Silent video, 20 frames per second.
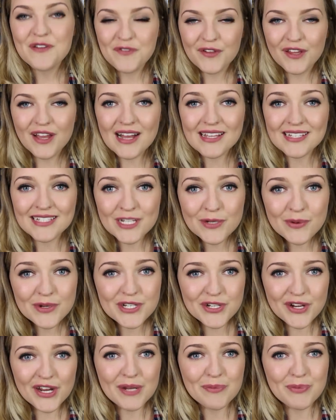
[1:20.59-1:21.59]
If you guys still
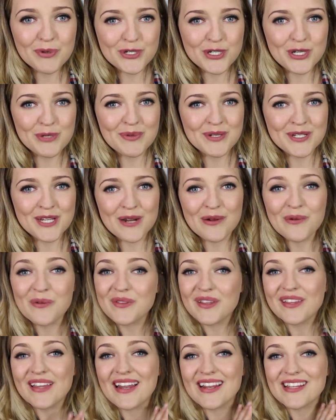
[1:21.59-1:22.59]
want to create a booktubing
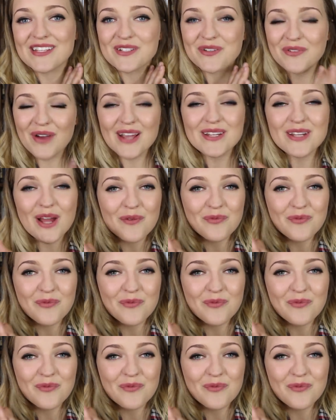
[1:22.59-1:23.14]
channel, then that is great.